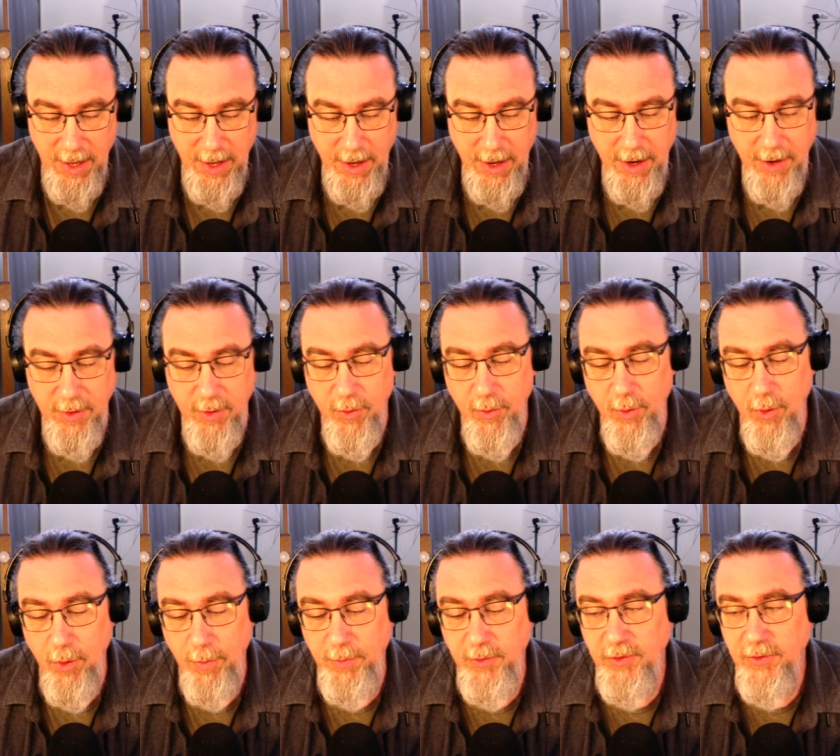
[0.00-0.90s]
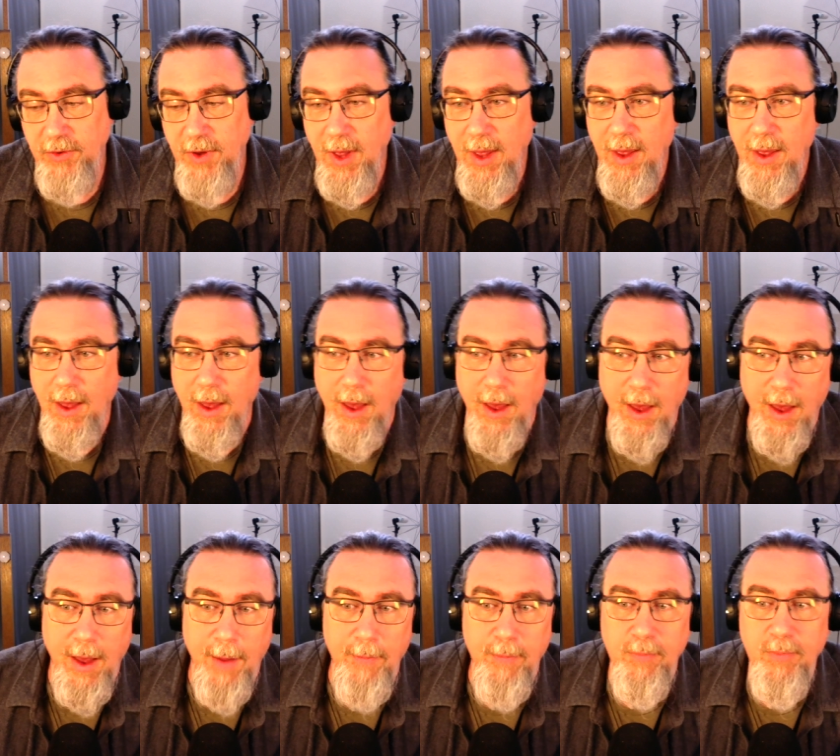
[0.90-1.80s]
in groups.
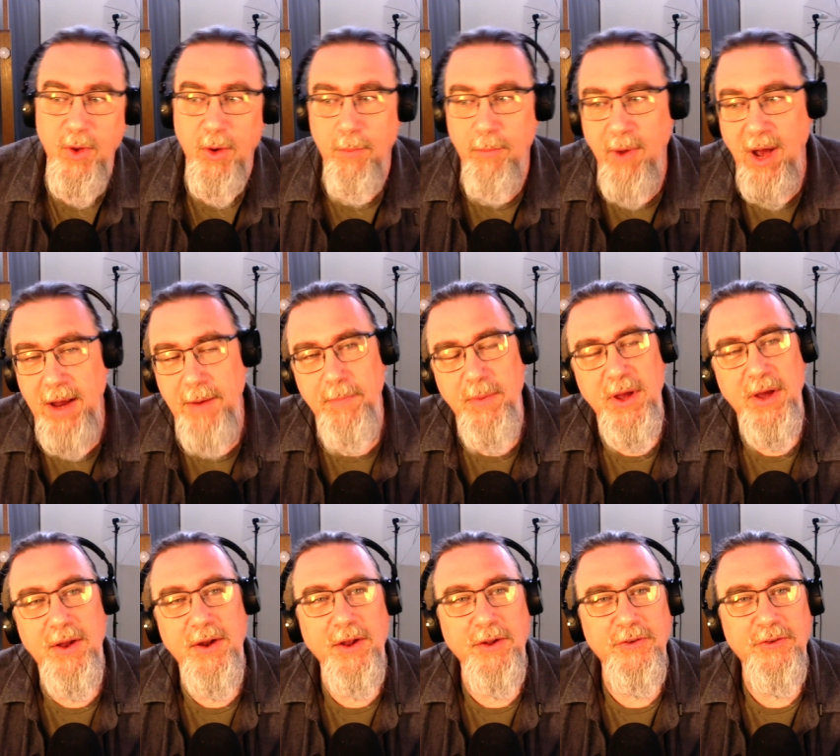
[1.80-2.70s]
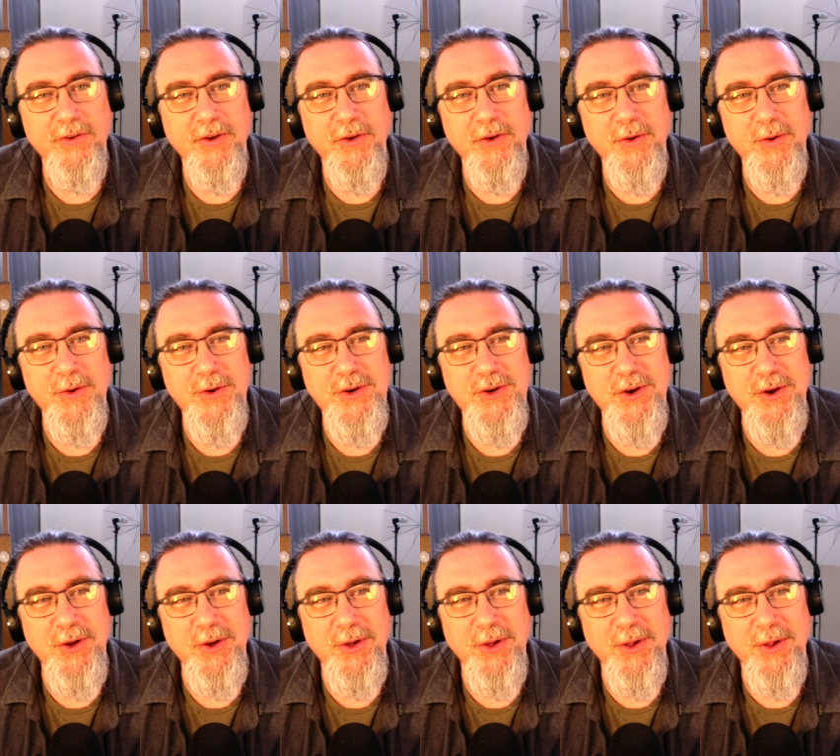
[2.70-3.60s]
There might be an
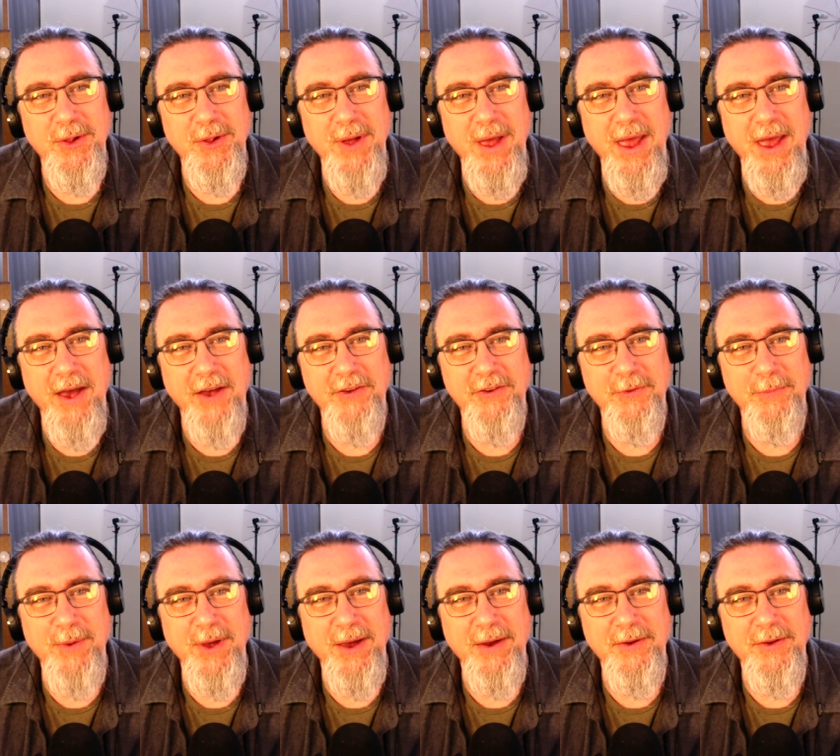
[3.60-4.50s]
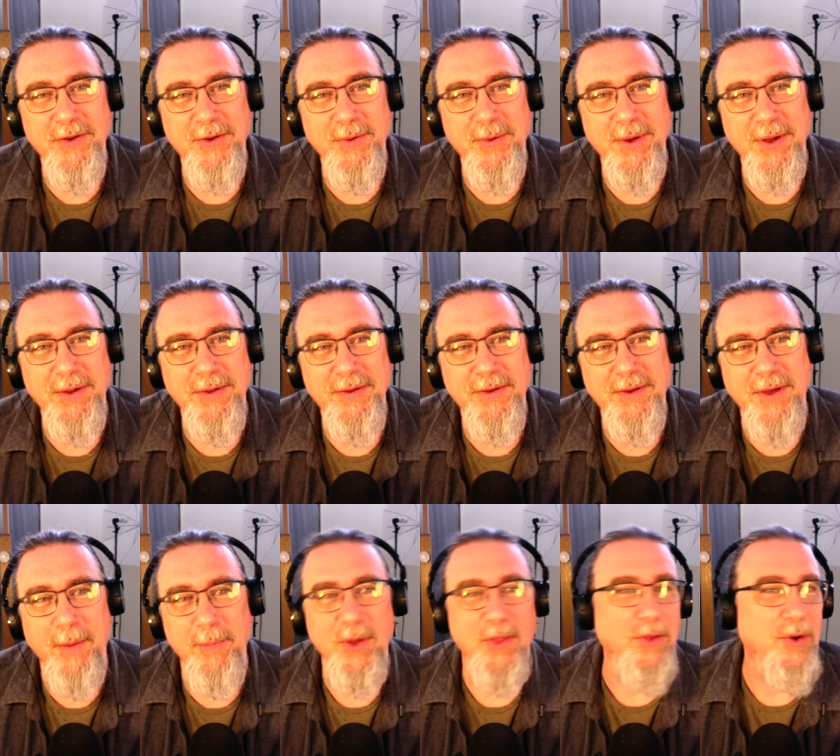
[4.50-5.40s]
institutional aspect to it.
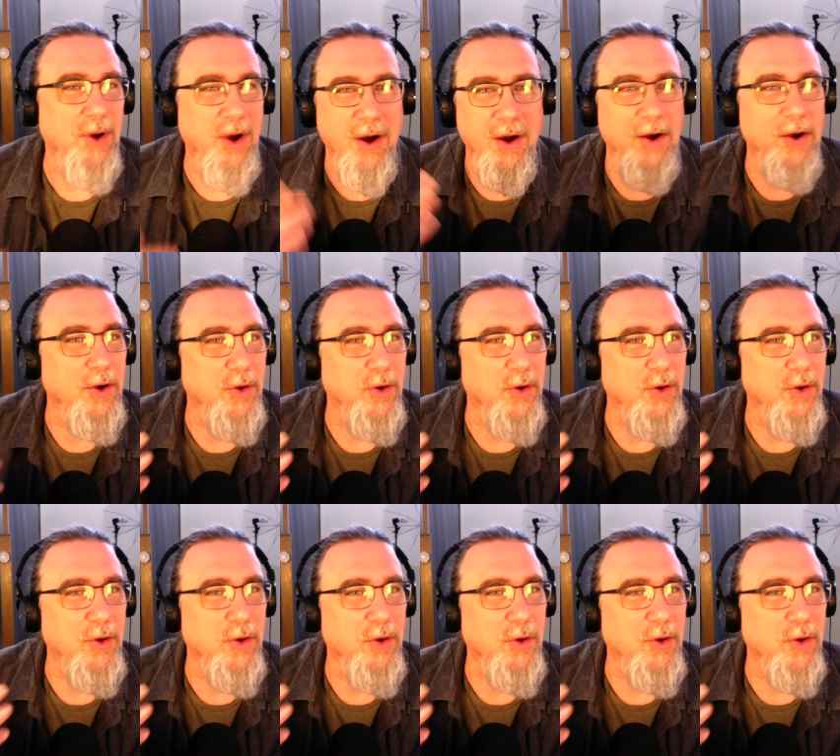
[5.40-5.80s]
I mean, there are